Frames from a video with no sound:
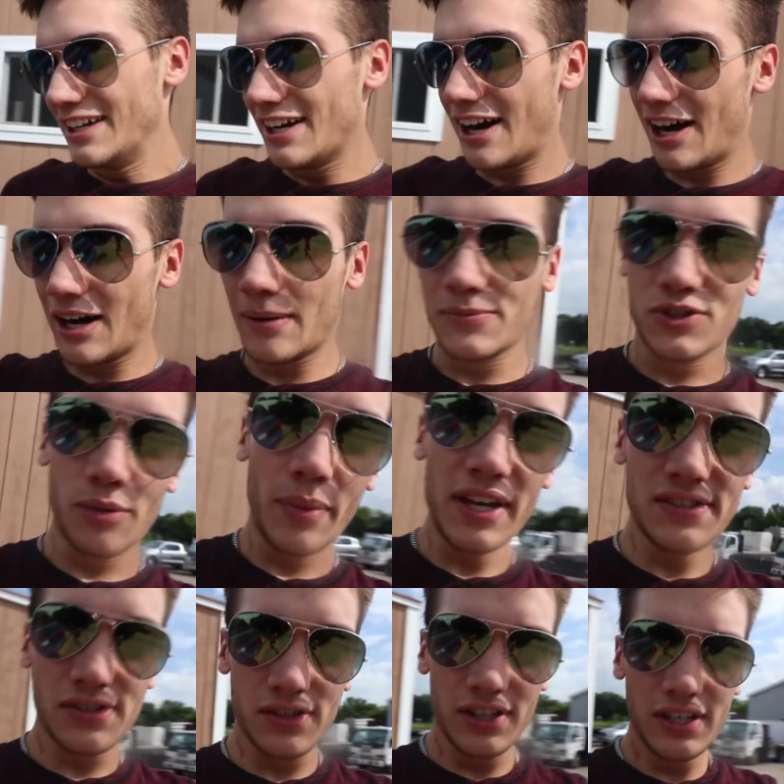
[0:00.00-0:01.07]
So
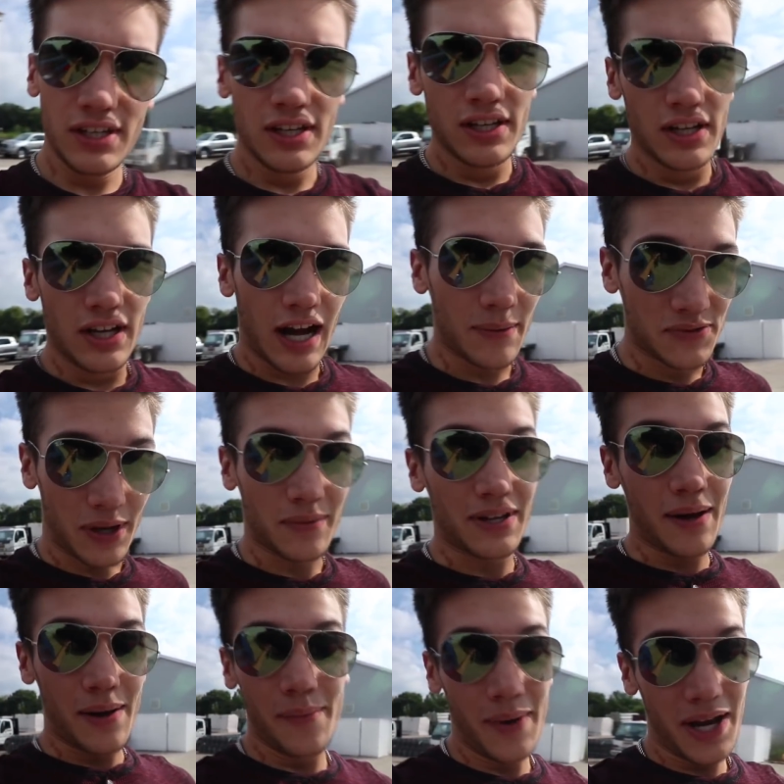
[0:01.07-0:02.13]
basically, I'm
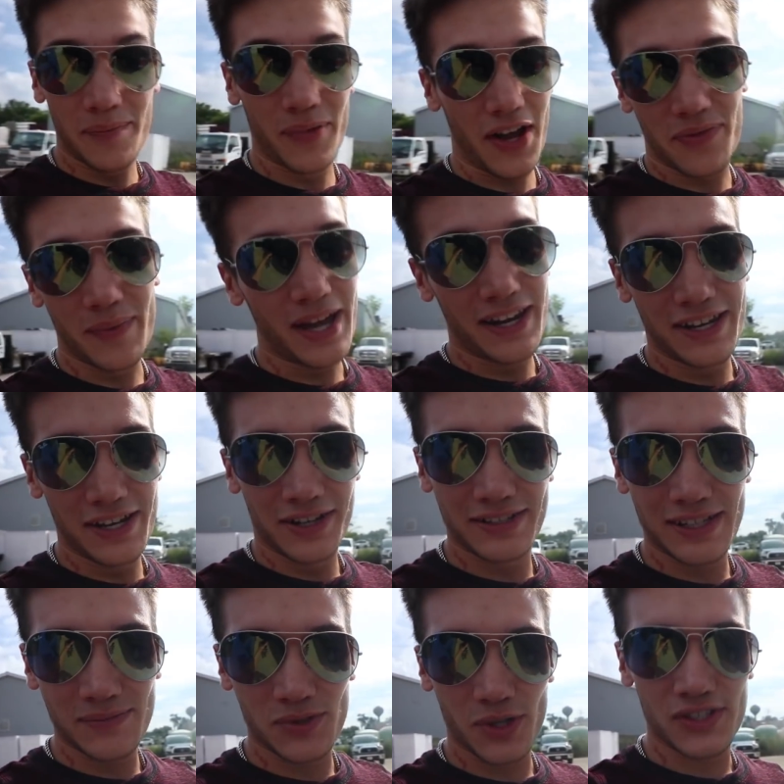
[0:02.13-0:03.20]
out of breath, man, here
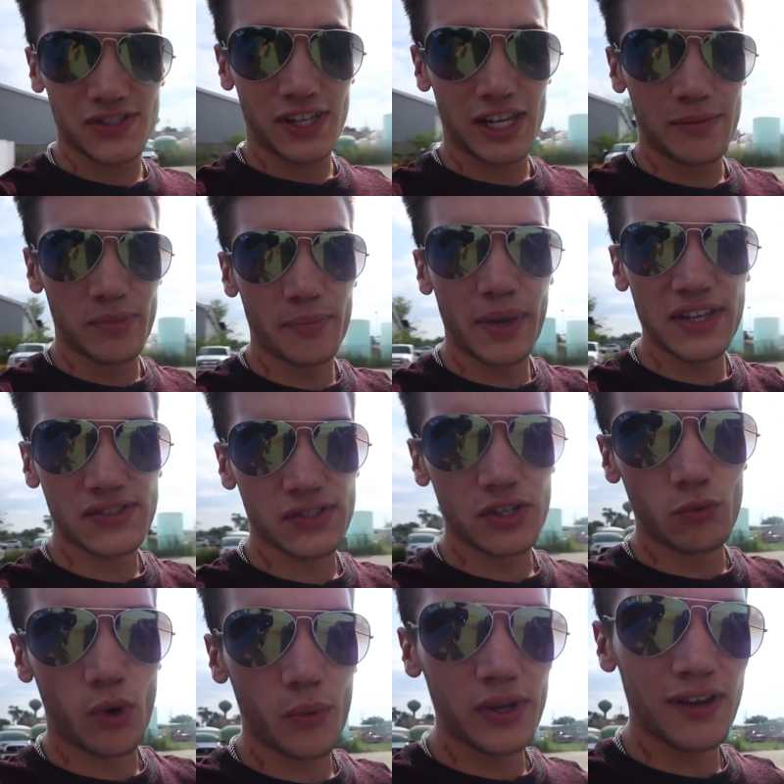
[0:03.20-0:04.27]
because I'm so excited. But
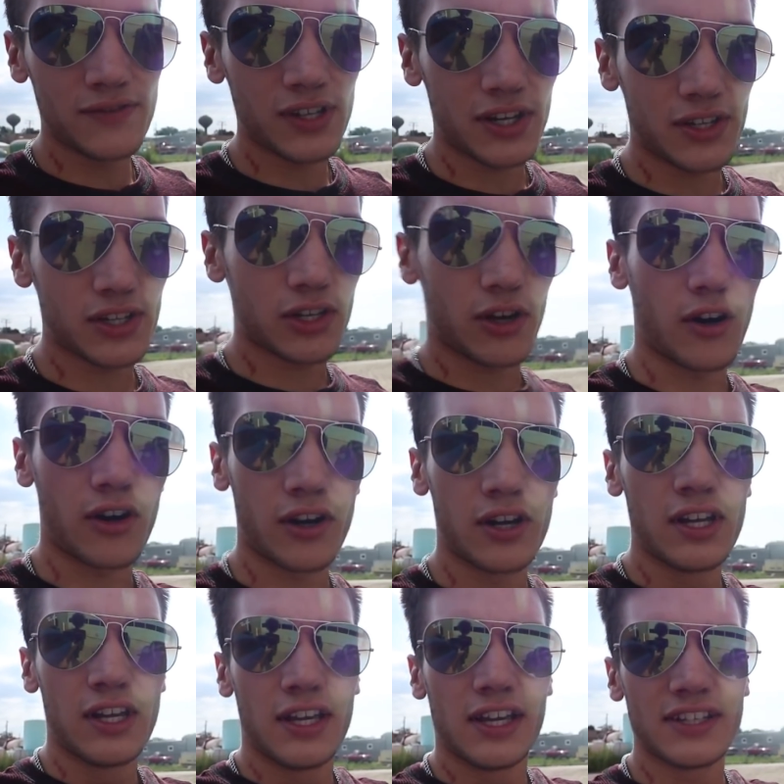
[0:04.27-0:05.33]
basically, what we have done to the car
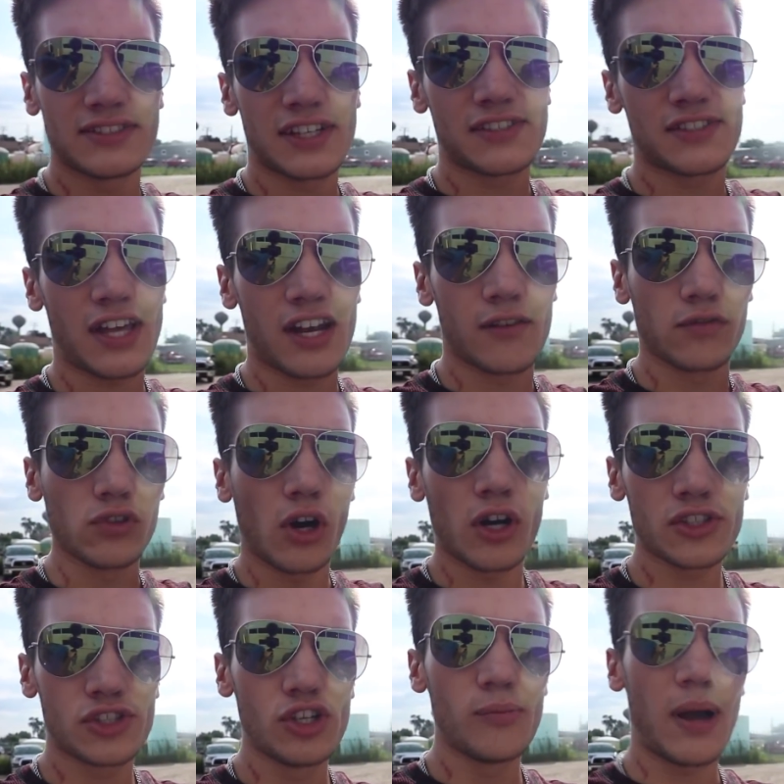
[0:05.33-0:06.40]
is a set of
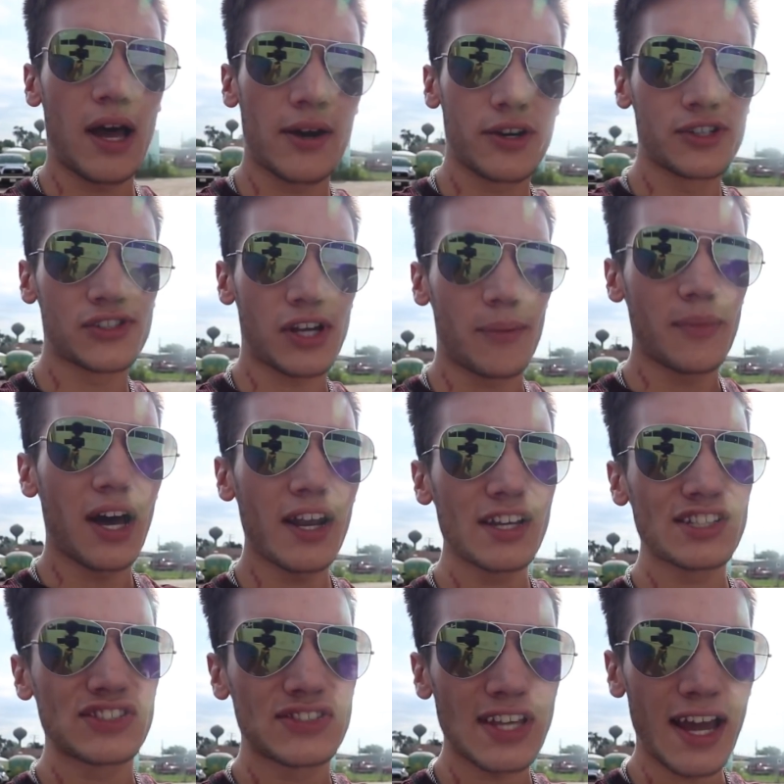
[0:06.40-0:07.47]
long tube headers. I'm not
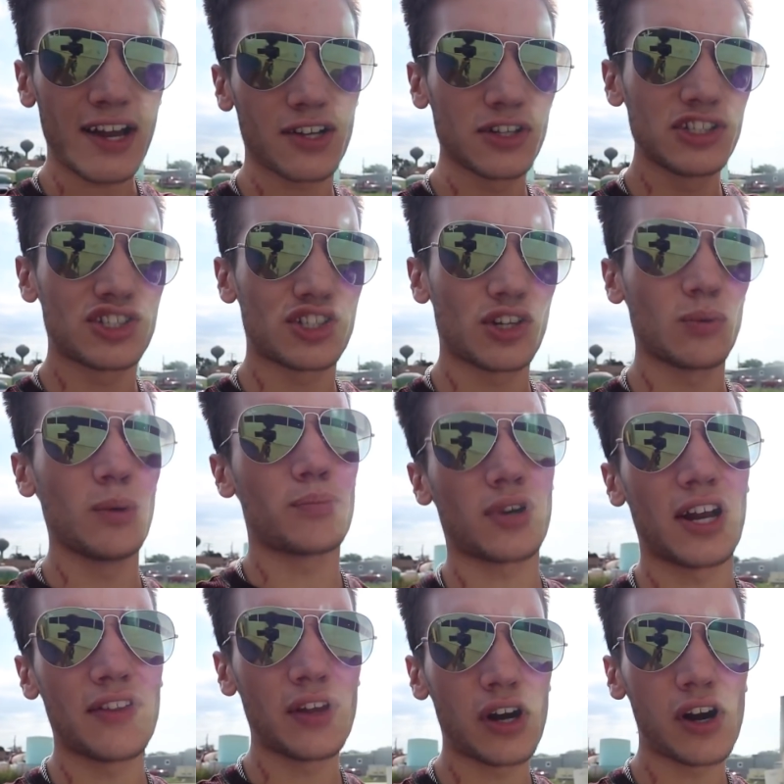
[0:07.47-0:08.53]
exactly sure what
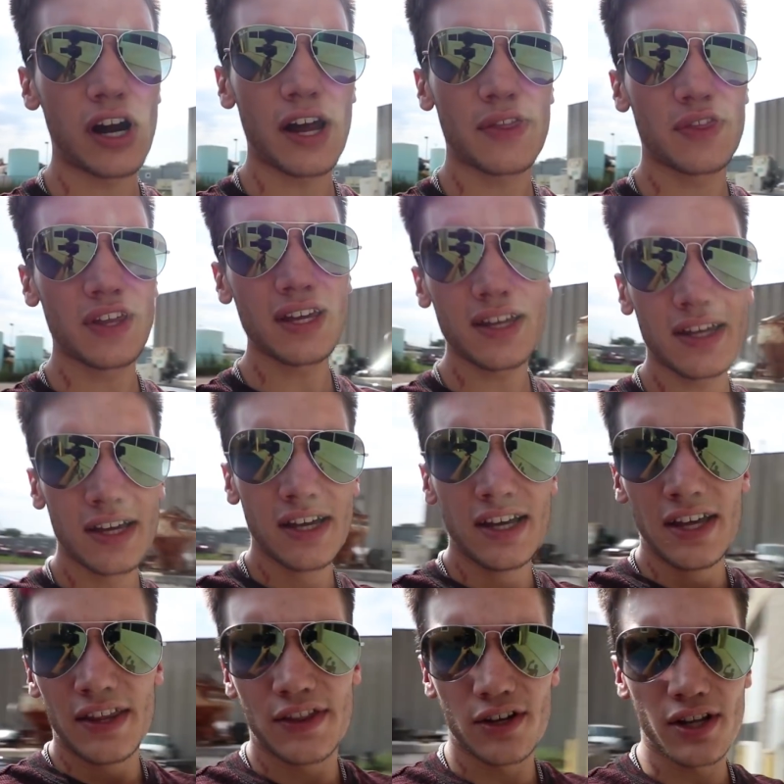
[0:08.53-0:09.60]
brand they are. I think
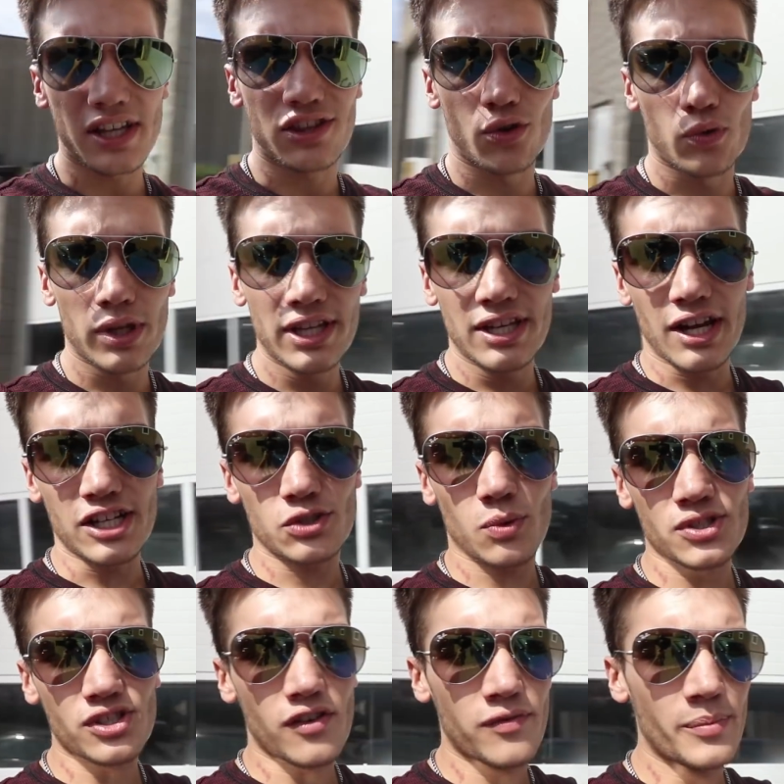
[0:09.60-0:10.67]
they're like the really nice
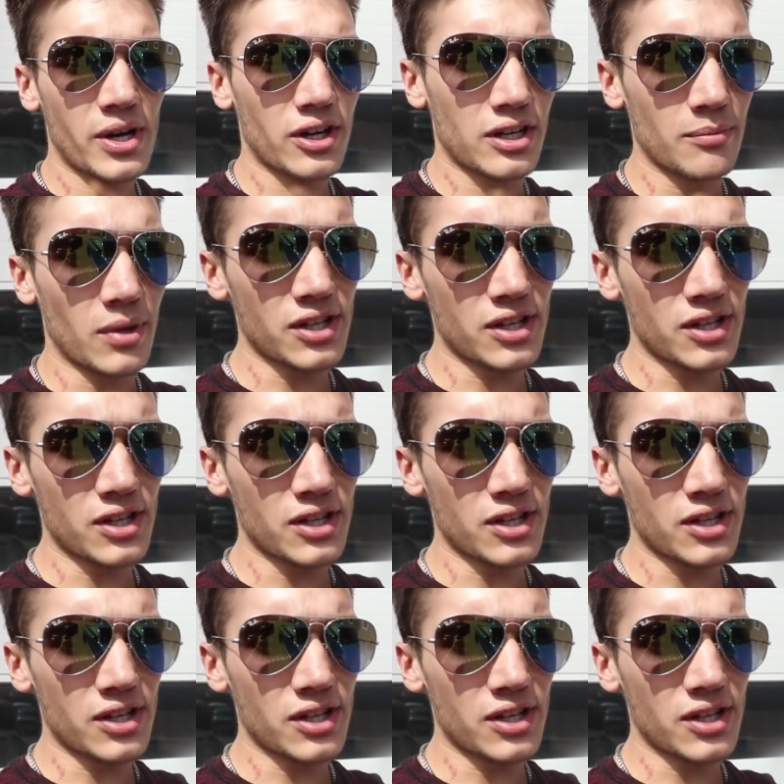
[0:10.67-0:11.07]
ones off American